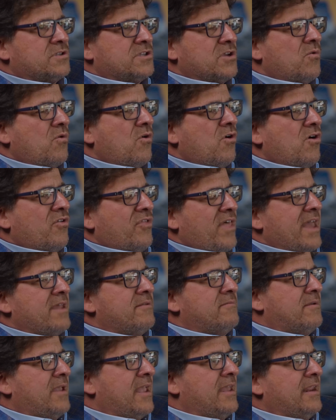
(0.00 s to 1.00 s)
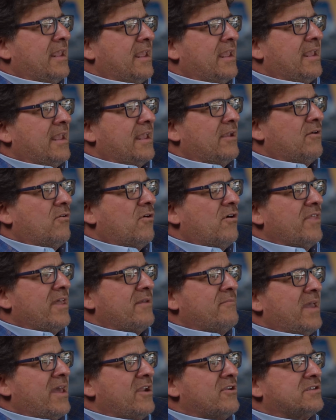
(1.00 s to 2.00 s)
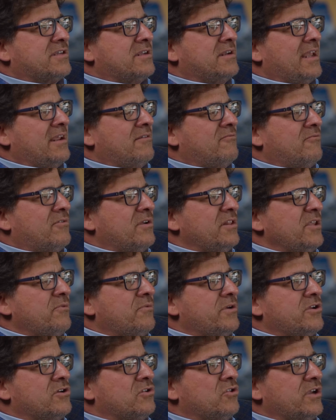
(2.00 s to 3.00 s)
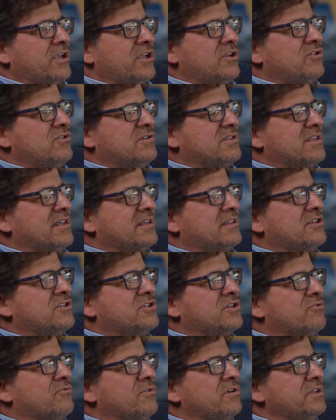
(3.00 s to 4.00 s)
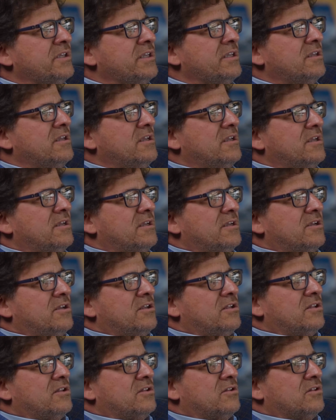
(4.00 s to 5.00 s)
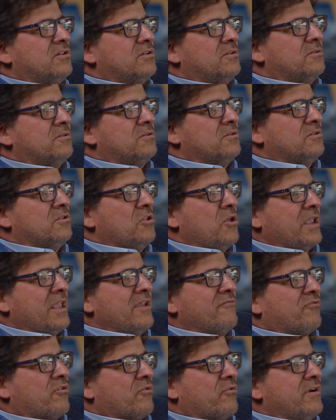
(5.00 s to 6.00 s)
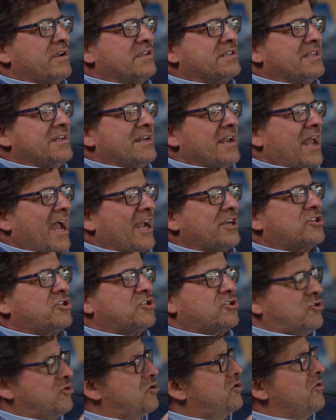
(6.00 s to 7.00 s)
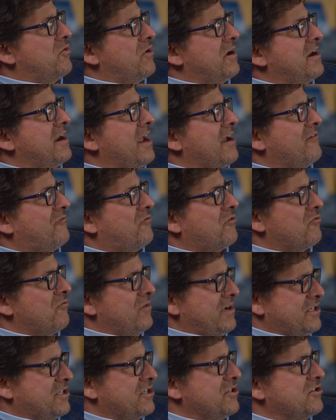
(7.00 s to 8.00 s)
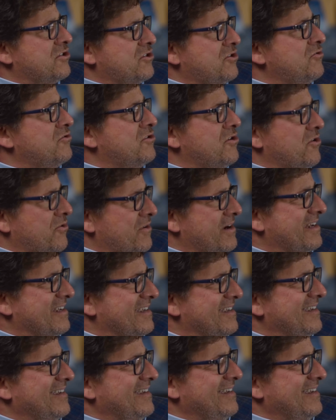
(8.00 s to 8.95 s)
So all that matters. And really, when you're looking to do something like this, you're really looking for a reason not to do it, not for reasons to do it.